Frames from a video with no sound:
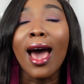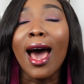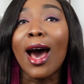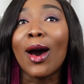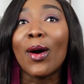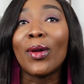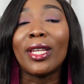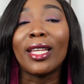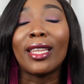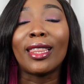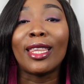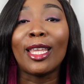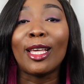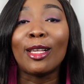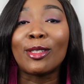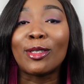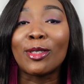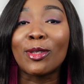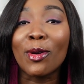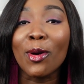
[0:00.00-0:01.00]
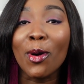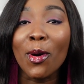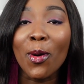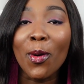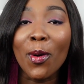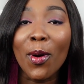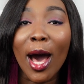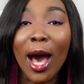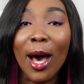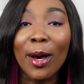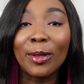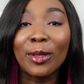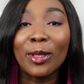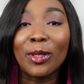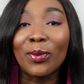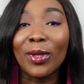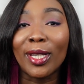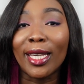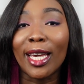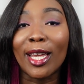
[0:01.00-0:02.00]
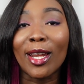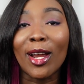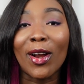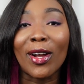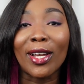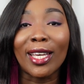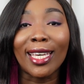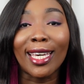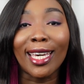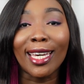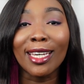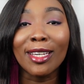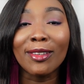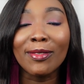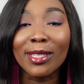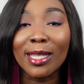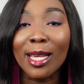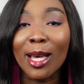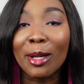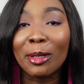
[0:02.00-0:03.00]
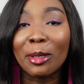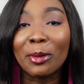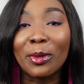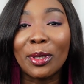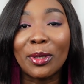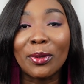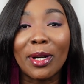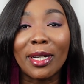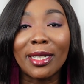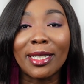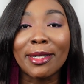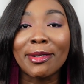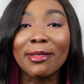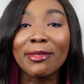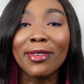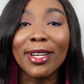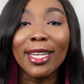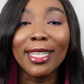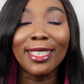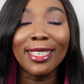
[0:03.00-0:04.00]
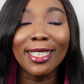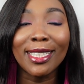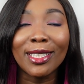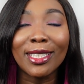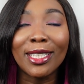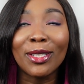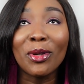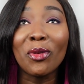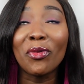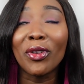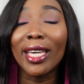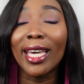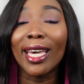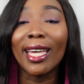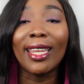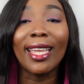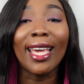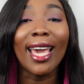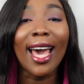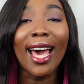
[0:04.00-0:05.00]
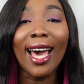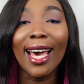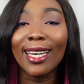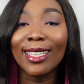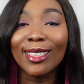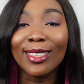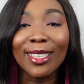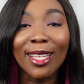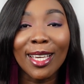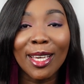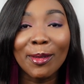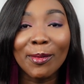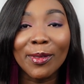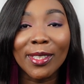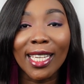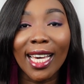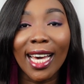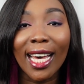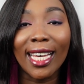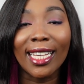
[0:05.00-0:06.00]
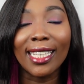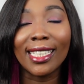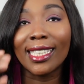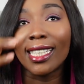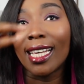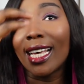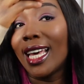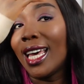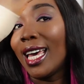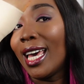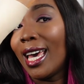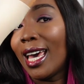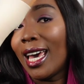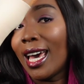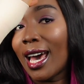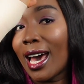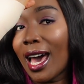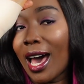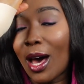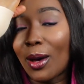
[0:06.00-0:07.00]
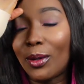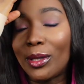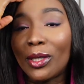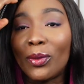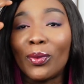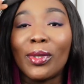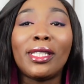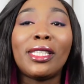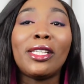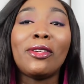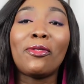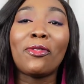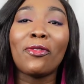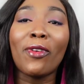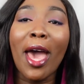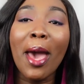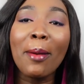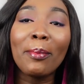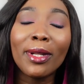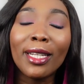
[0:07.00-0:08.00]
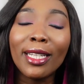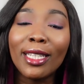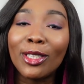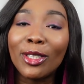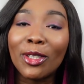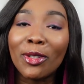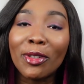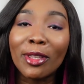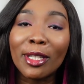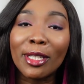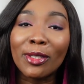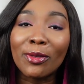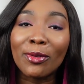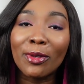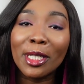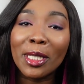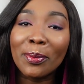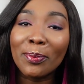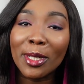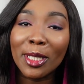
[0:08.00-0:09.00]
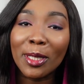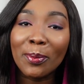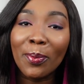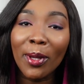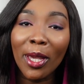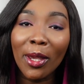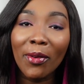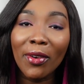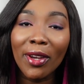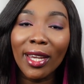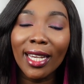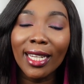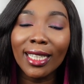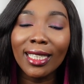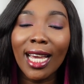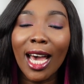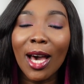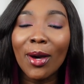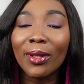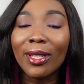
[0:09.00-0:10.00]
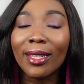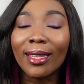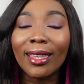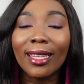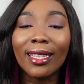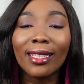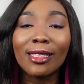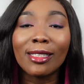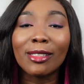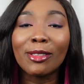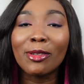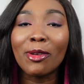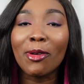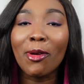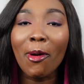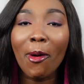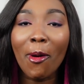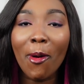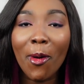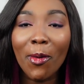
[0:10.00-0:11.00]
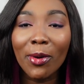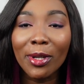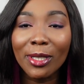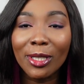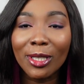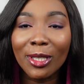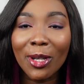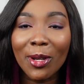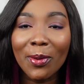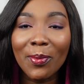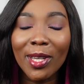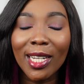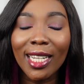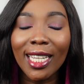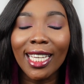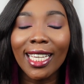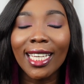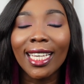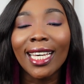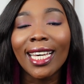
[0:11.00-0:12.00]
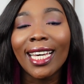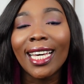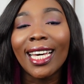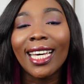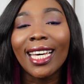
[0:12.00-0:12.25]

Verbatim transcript: How did things go? How did we get our gifts? How did we do our decorations? Do we even get the items, guys? How did we see family during this Christmas period? How did things go in Germany?